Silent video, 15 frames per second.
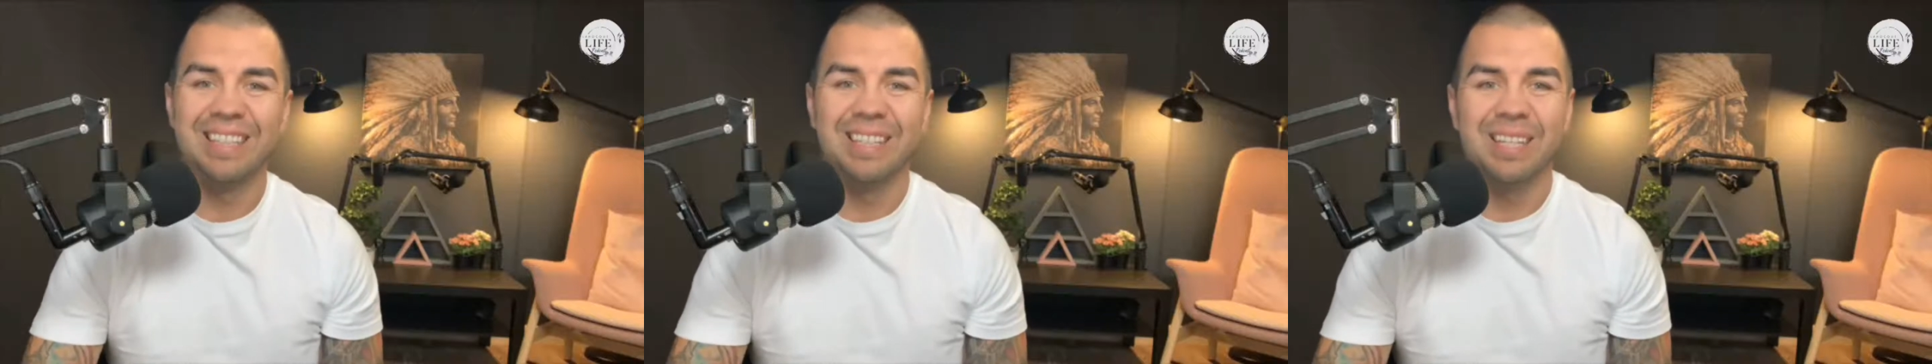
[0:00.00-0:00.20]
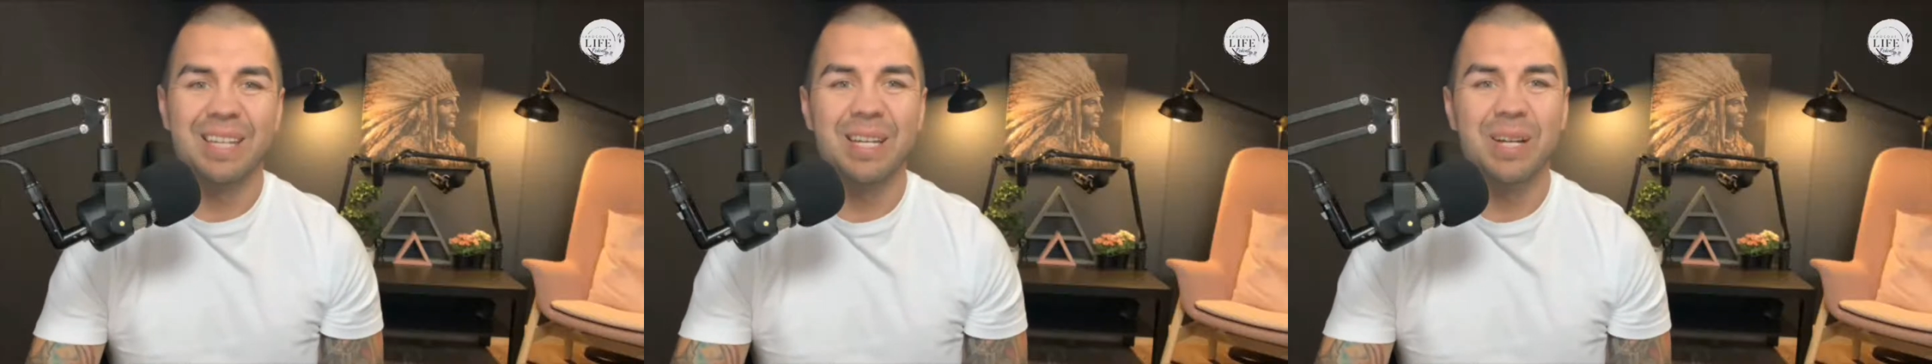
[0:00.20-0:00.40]

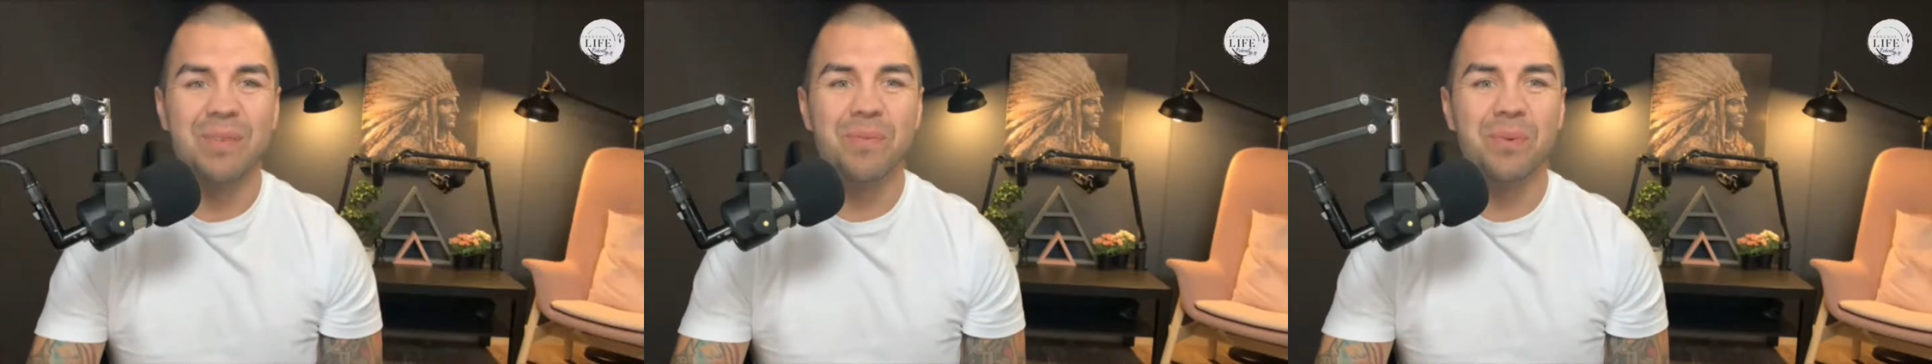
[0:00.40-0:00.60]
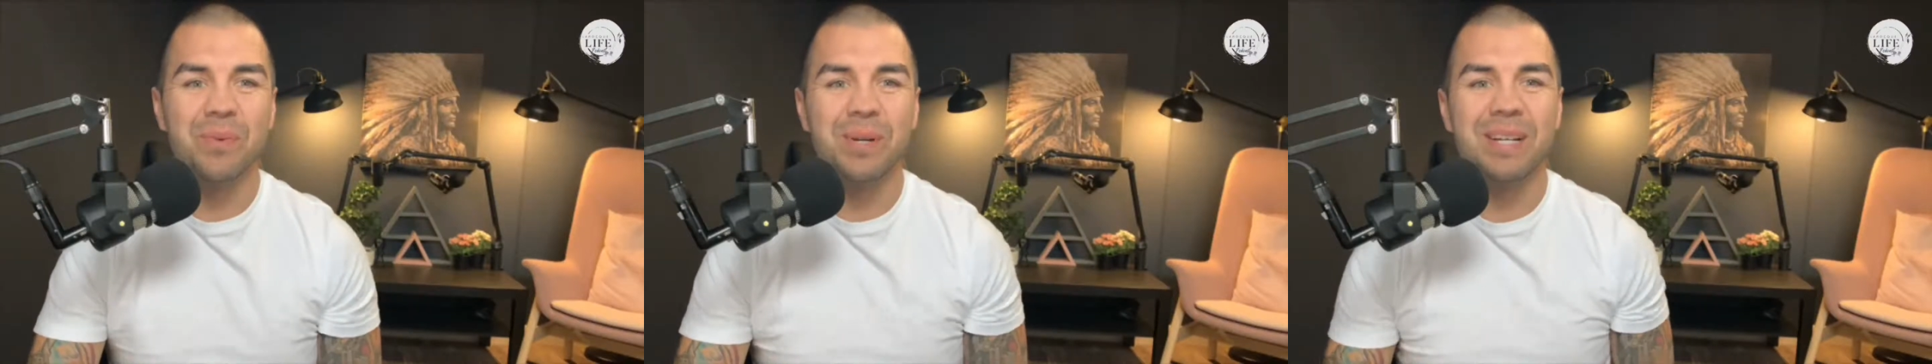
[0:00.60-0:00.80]
Hey
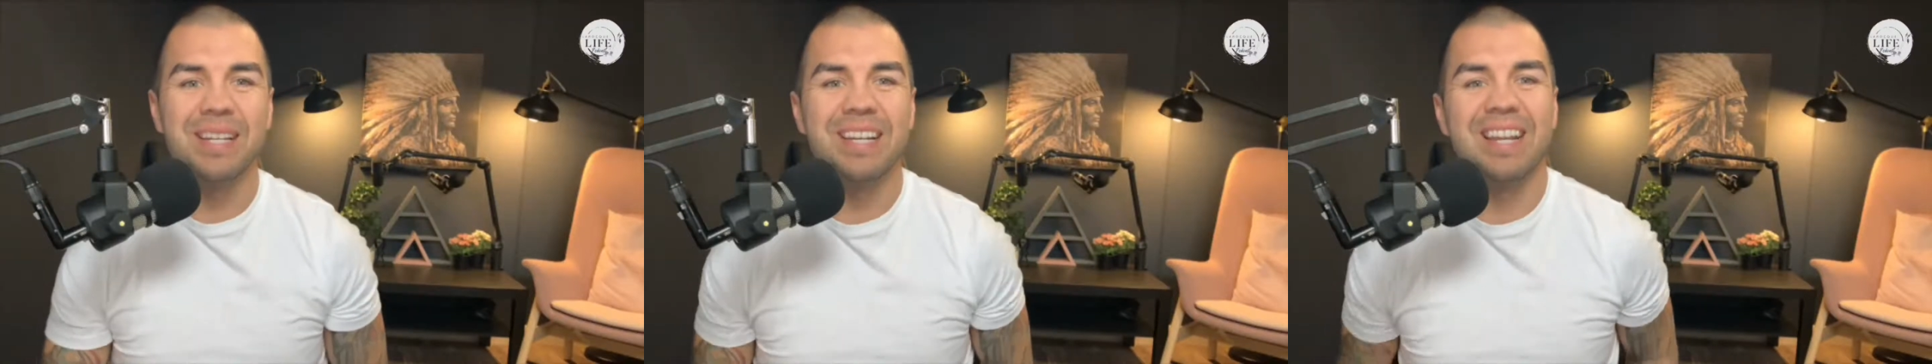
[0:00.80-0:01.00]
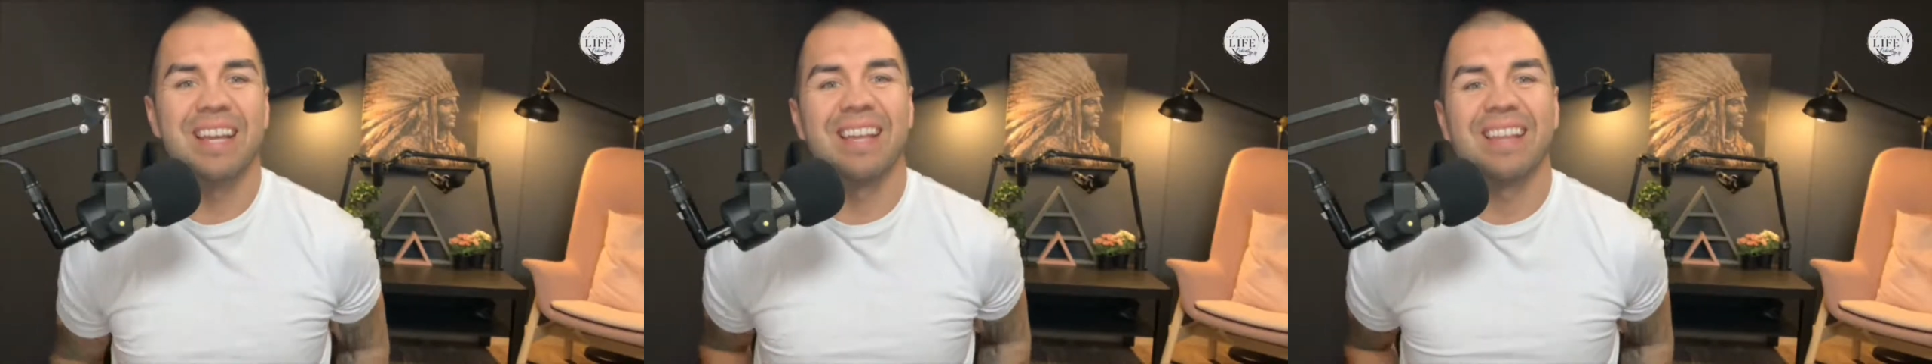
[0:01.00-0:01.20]

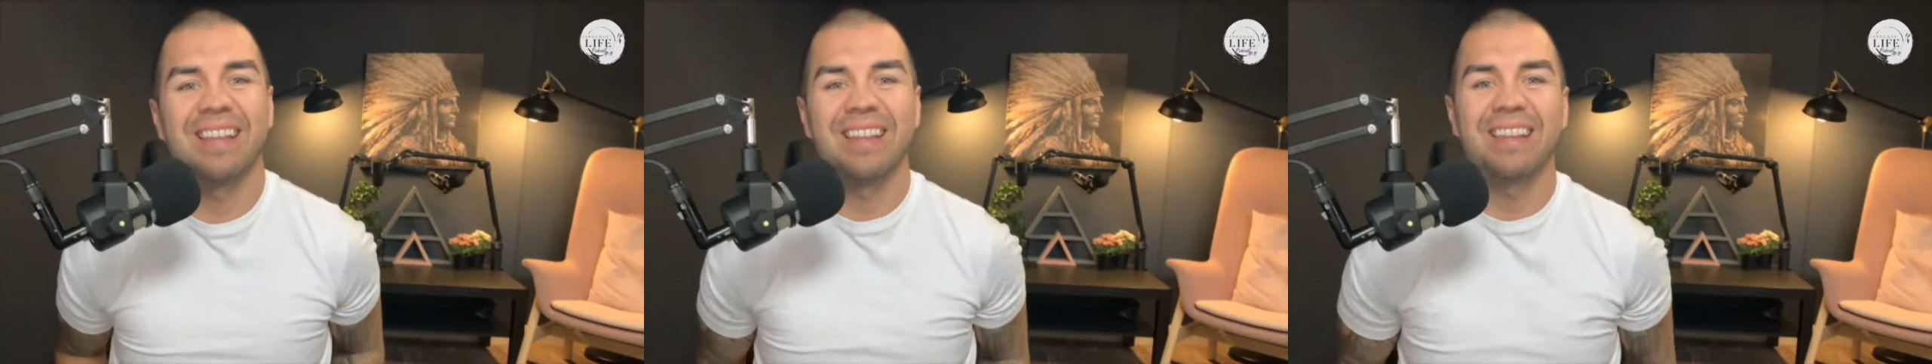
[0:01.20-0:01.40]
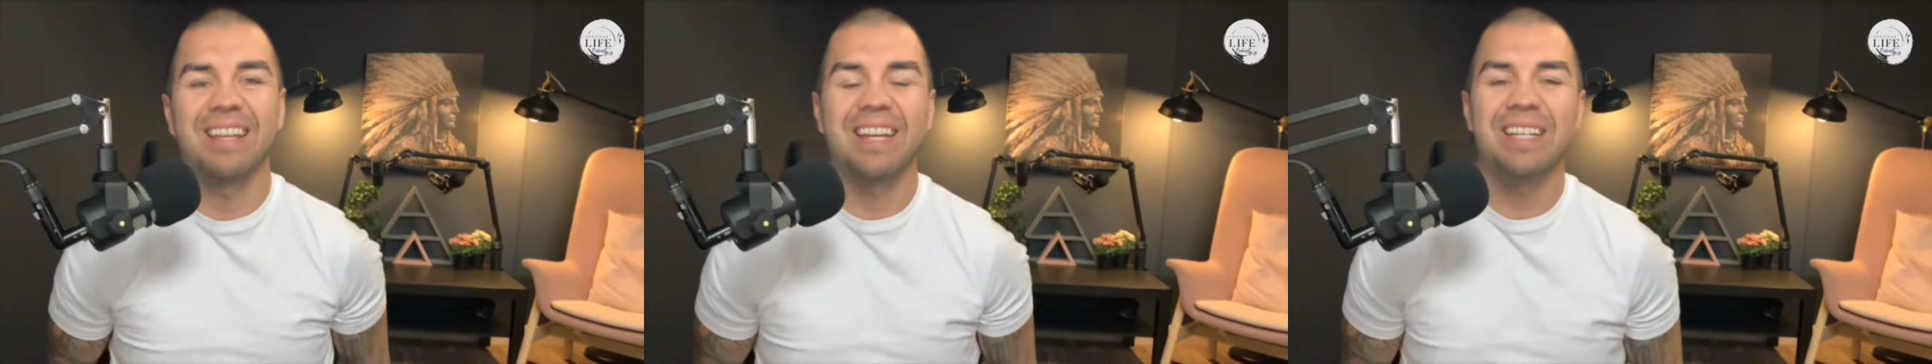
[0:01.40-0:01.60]
everyone,
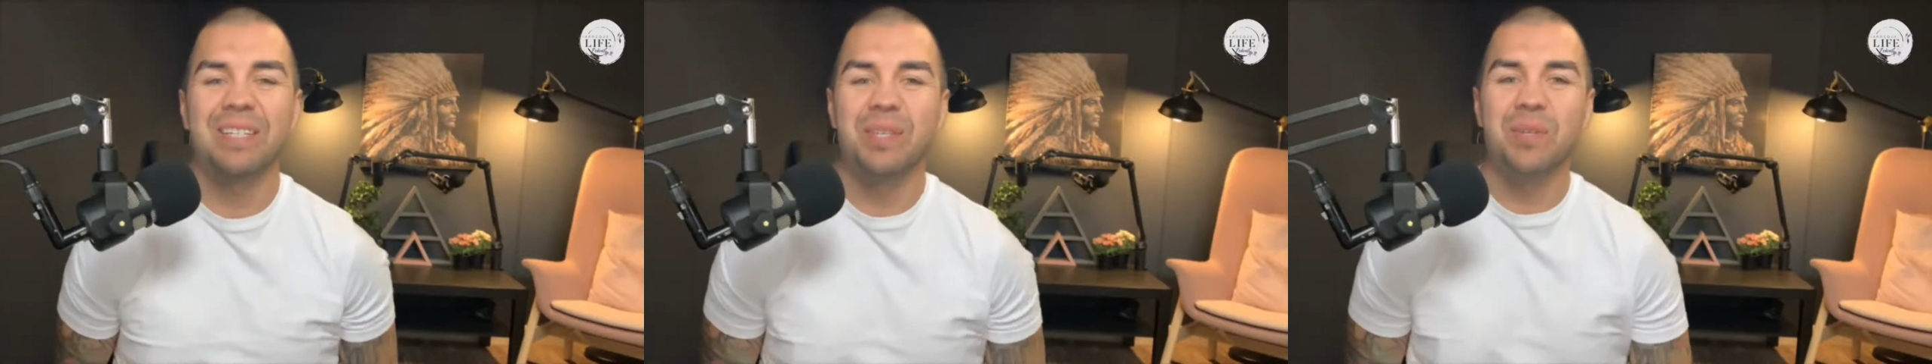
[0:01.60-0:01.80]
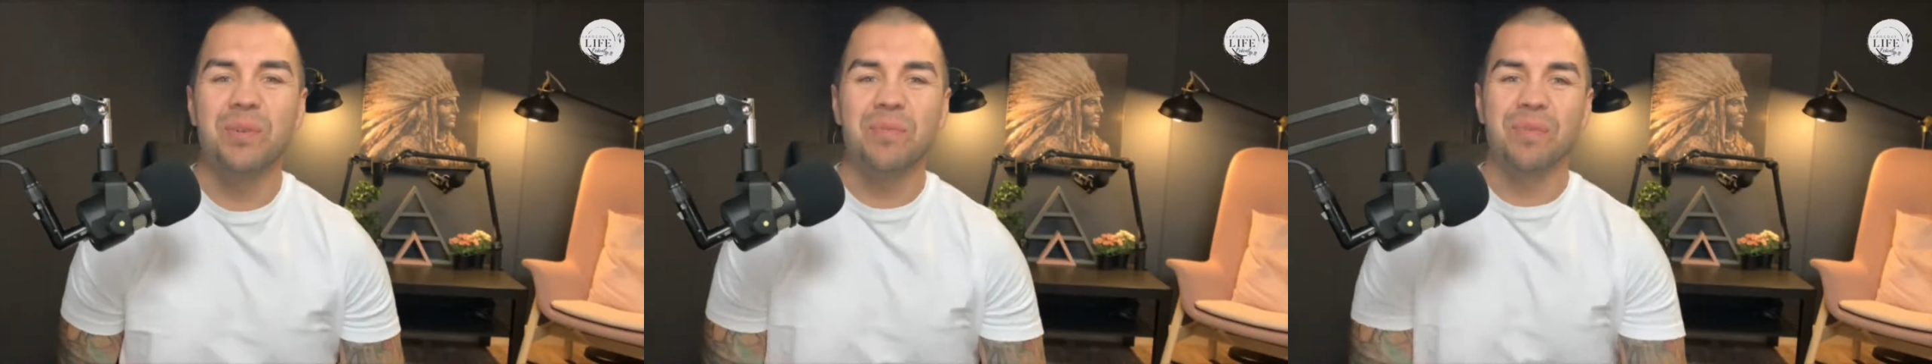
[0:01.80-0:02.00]
thank
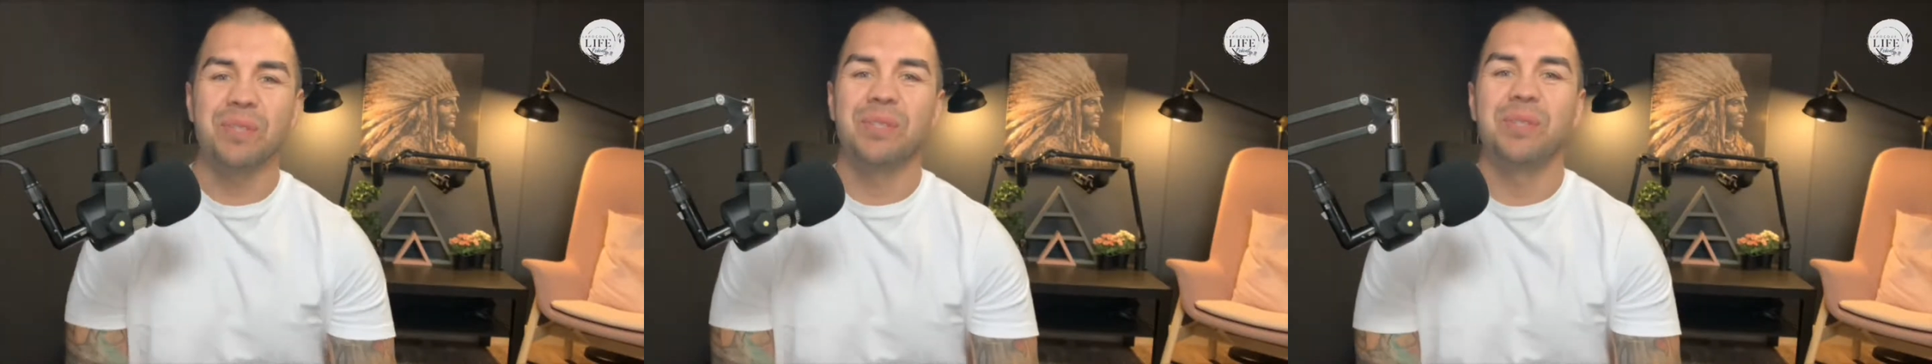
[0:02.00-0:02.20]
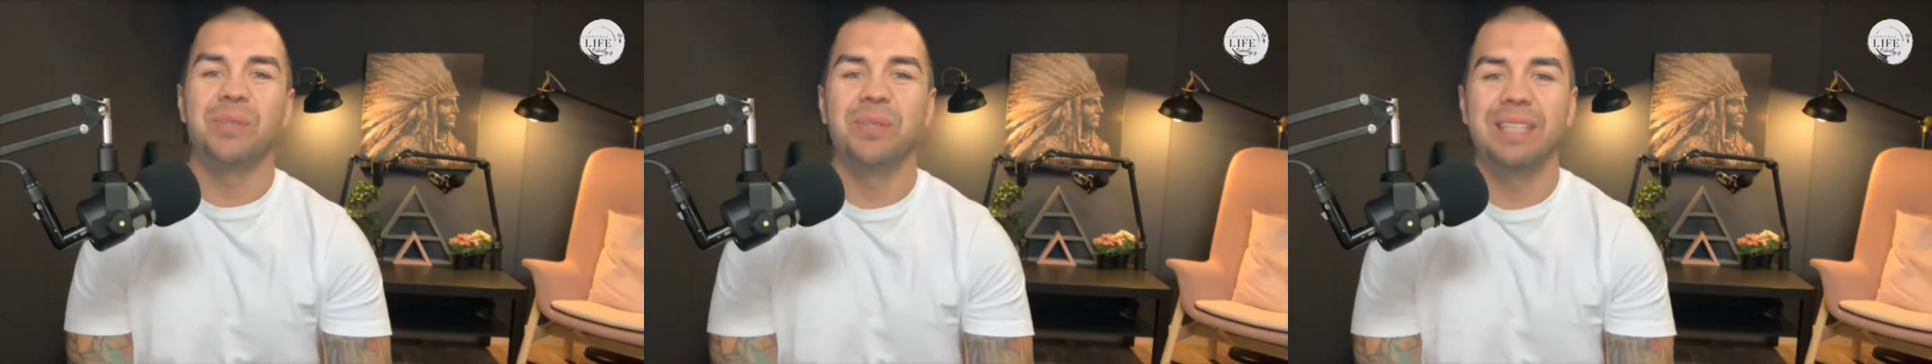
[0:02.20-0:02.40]
you for
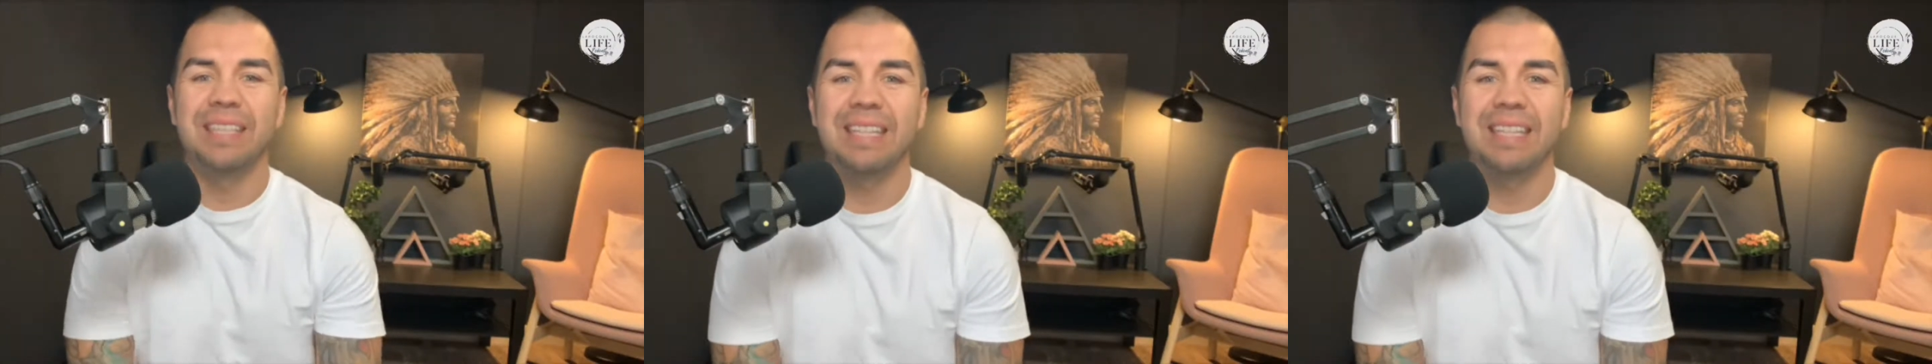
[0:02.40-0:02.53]
tuning